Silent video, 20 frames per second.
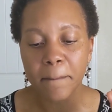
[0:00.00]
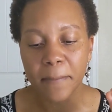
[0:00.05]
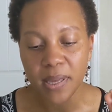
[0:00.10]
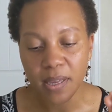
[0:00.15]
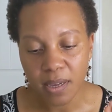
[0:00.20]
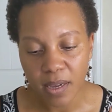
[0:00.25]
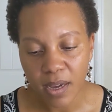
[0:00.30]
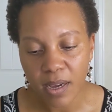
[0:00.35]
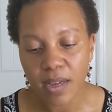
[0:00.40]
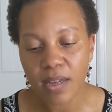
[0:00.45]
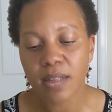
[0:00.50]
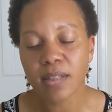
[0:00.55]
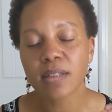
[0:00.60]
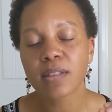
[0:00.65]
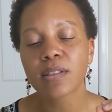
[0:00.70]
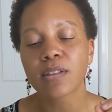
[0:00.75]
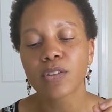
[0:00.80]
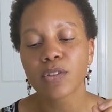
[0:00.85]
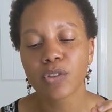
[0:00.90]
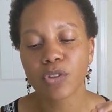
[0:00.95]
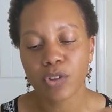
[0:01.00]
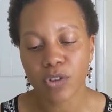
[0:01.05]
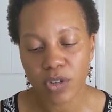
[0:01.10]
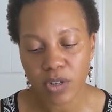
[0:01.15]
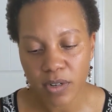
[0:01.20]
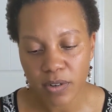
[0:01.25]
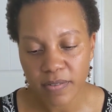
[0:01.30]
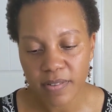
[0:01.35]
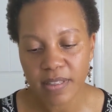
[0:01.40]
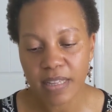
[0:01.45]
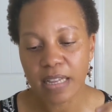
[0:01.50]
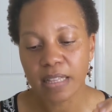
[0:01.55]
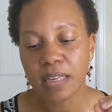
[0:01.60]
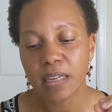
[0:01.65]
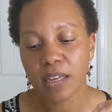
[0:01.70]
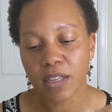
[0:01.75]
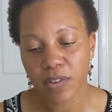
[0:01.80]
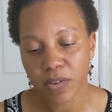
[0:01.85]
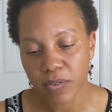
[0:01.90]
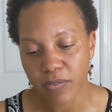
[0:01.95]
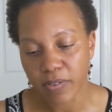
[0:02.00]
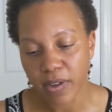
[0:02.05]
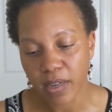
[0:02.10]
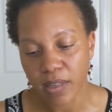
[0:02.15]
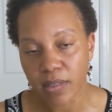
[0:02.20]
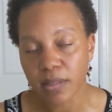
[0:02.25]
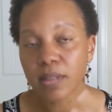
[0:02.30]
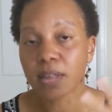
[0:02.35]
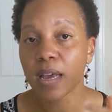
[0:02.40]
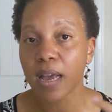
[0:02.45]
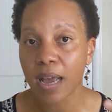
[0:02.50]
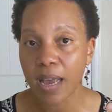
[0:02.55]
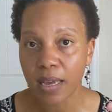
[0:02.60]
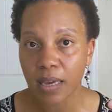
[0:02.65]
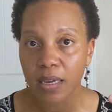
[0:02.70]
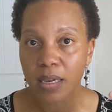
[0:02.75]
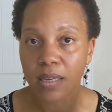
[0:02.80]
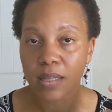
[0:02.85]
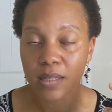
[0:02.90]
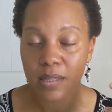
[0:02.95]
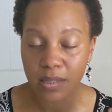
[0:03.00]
because the nerves that innervate, i.e.